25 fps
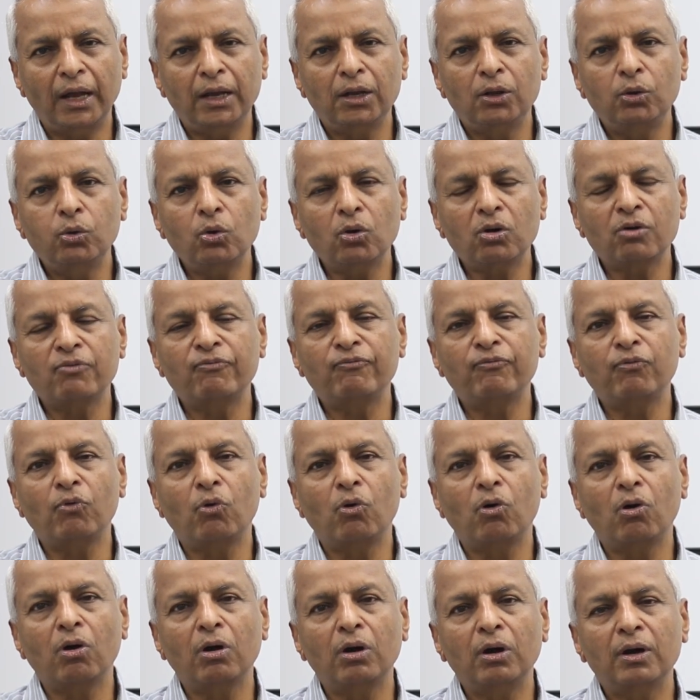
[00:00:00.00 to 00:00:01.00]
and look
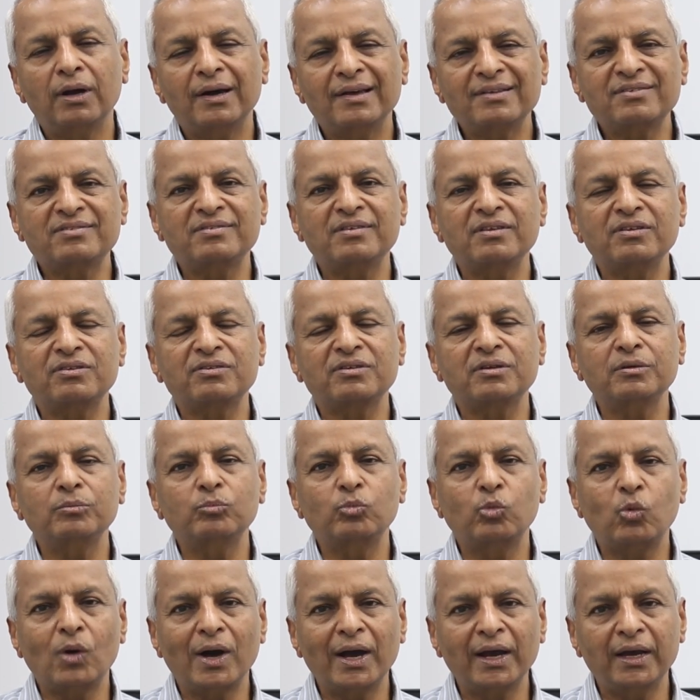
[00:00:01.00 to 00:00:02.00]
for a
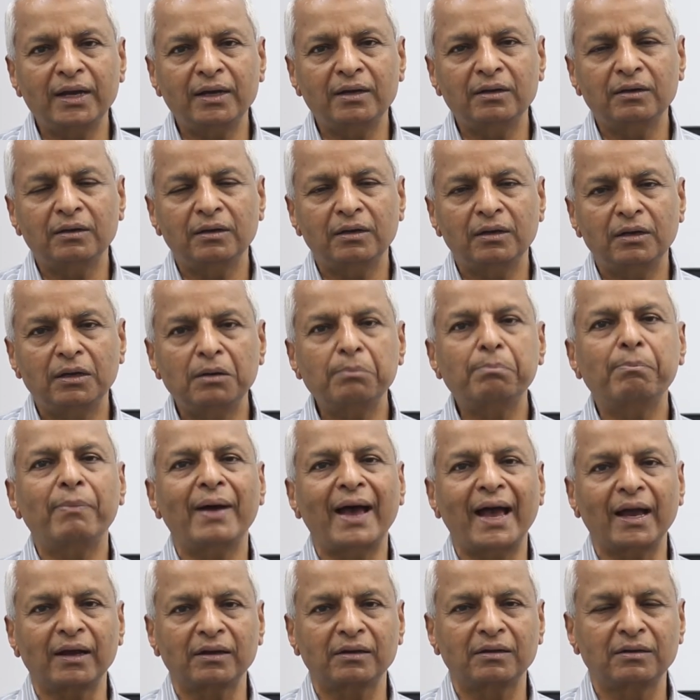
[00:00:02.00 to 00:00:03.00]
system-wide
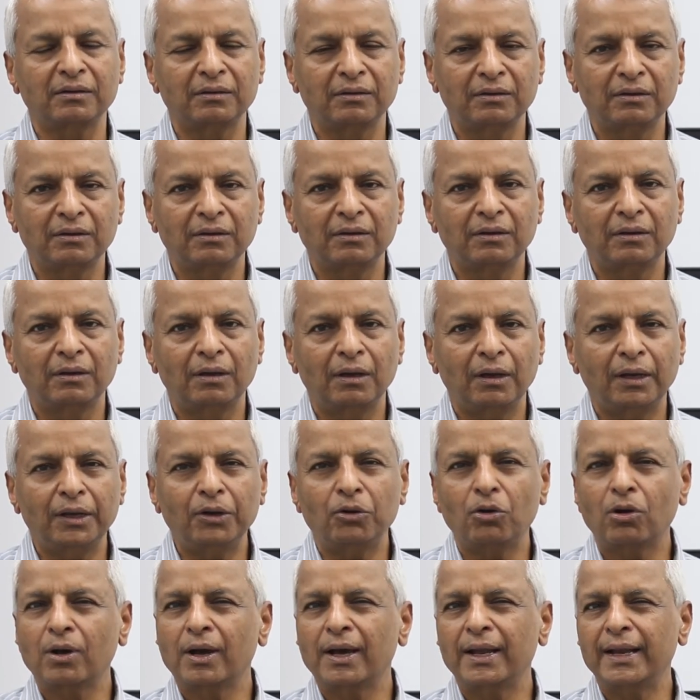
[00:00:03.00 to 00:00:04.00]
impact.
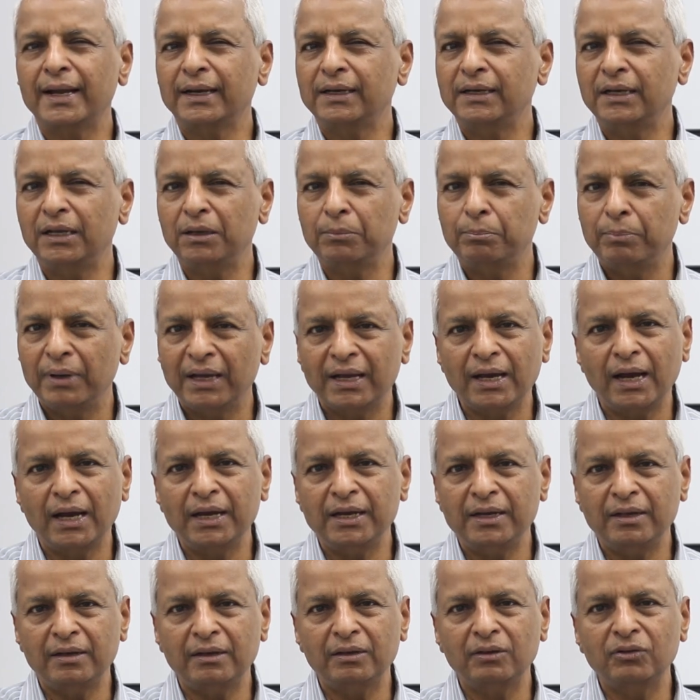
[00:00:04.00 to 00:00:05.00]
You know, connecting big
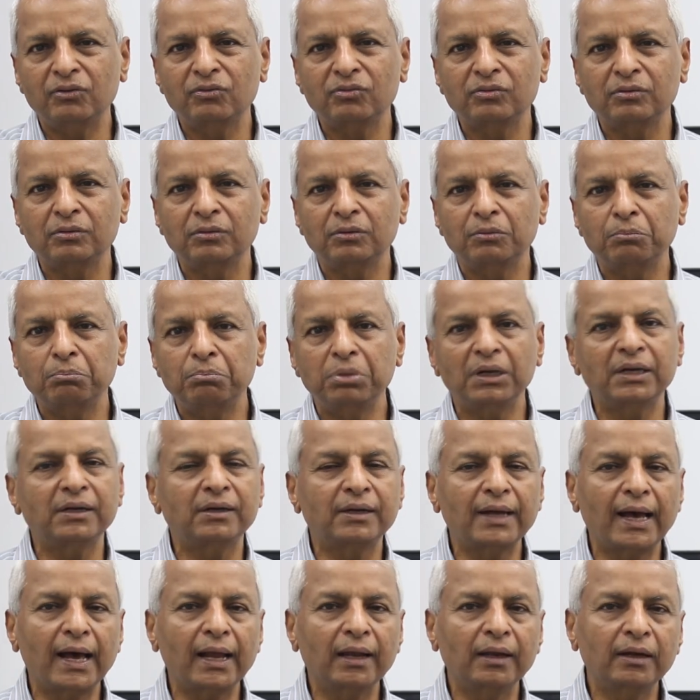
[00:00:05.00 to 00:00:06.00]
ideas,
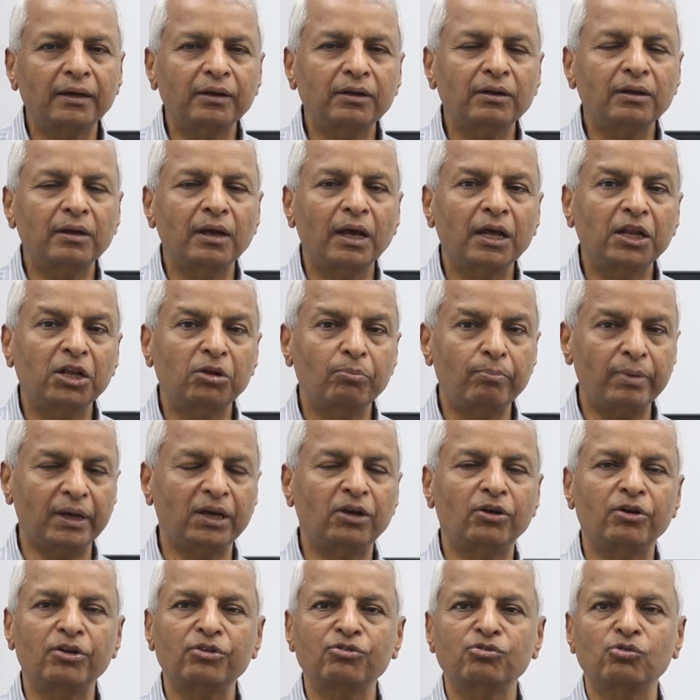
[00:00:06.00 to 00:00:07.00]
big talent, and the
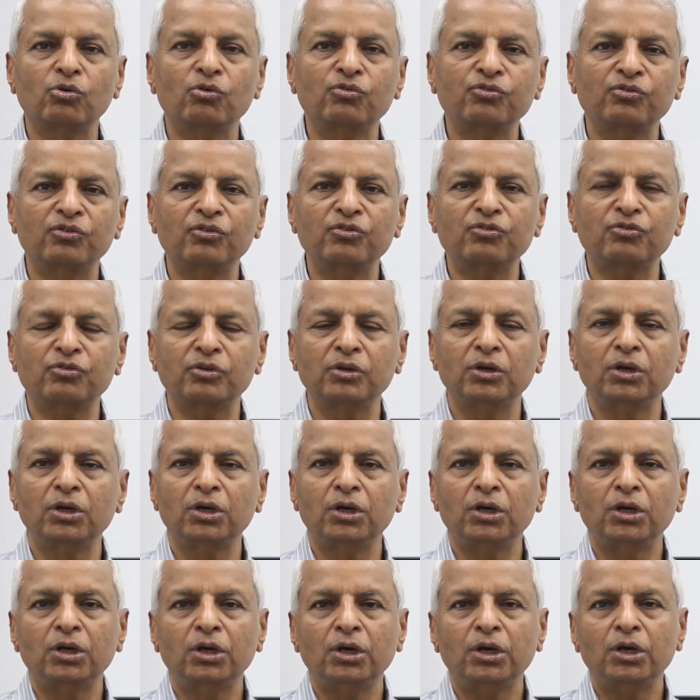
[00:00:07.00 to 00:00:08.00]
big resources
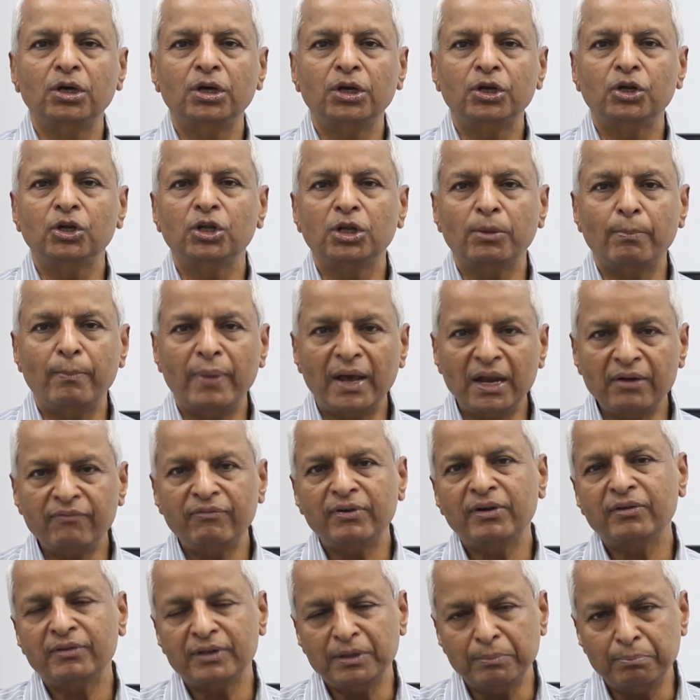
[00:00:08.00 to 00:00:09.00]
to the
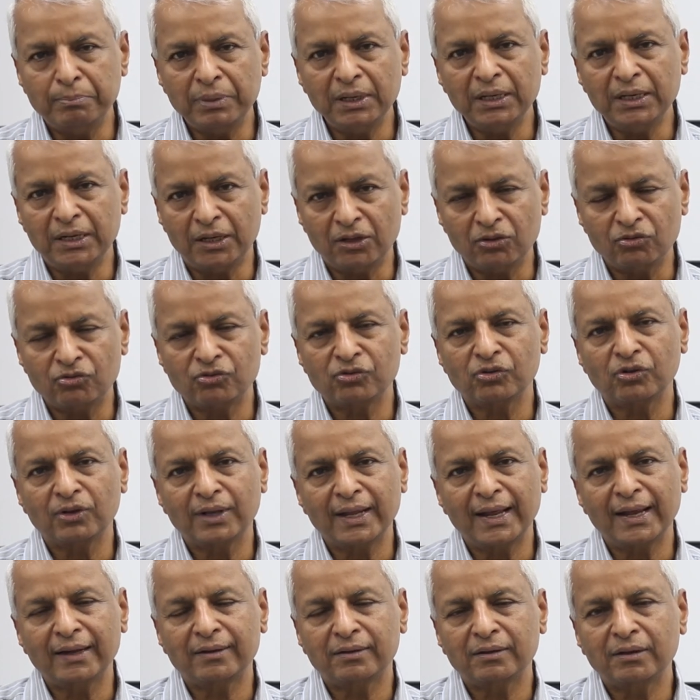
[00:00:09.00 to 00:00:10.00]
benefit of the billion,
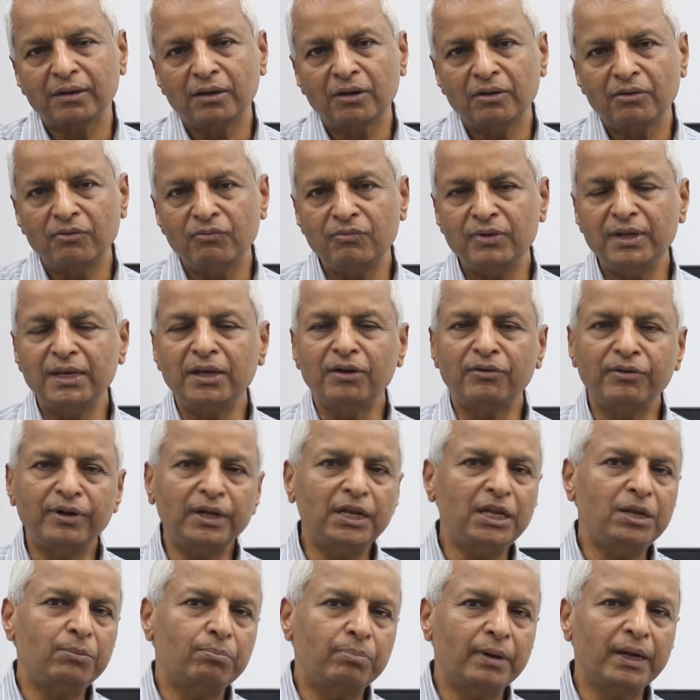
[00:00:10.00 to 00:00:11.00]
so that we
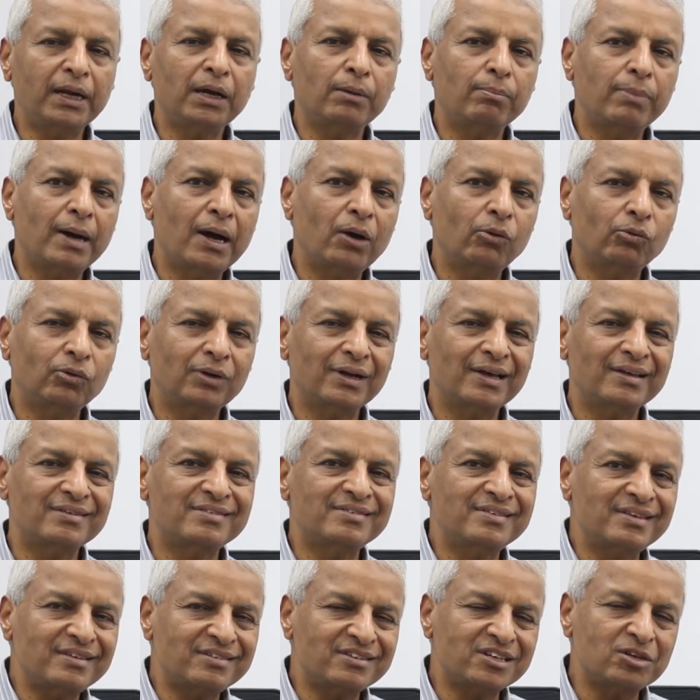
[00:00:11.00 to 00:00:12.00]
really bring about a
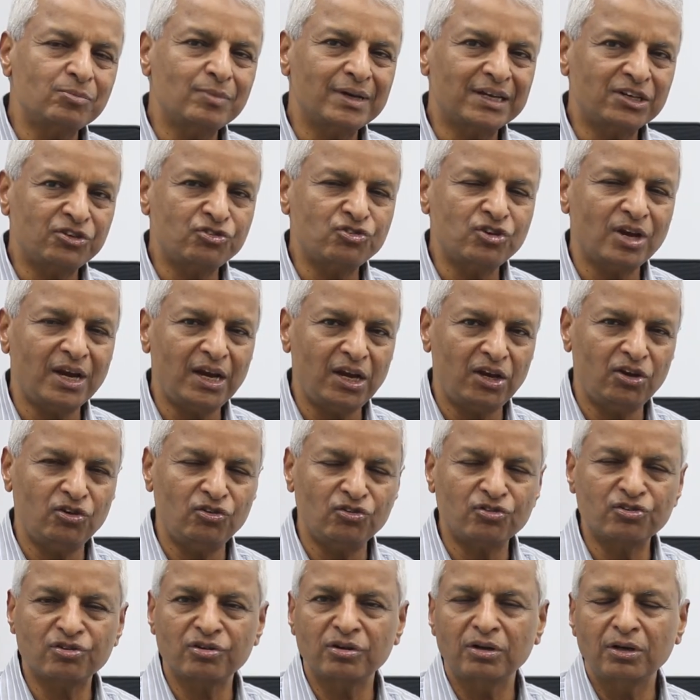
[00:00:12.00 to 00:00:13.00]
systemic
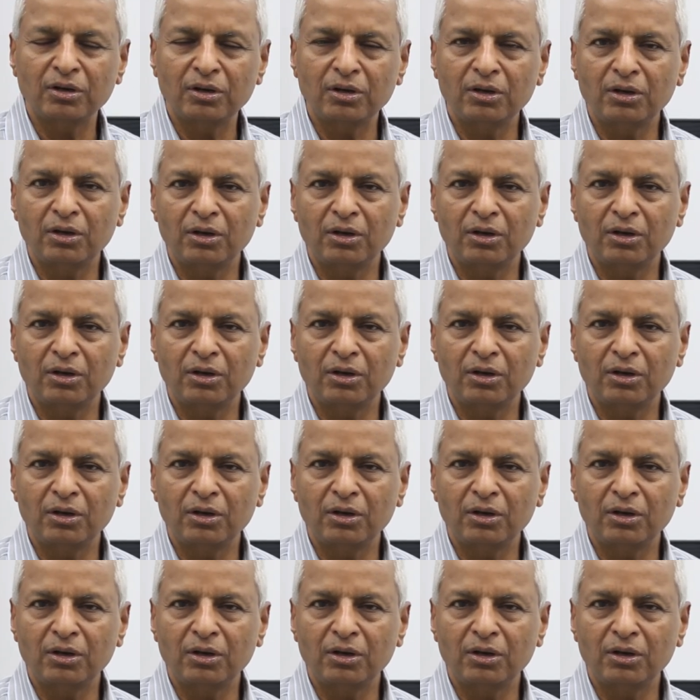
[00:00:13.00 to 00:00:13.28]
change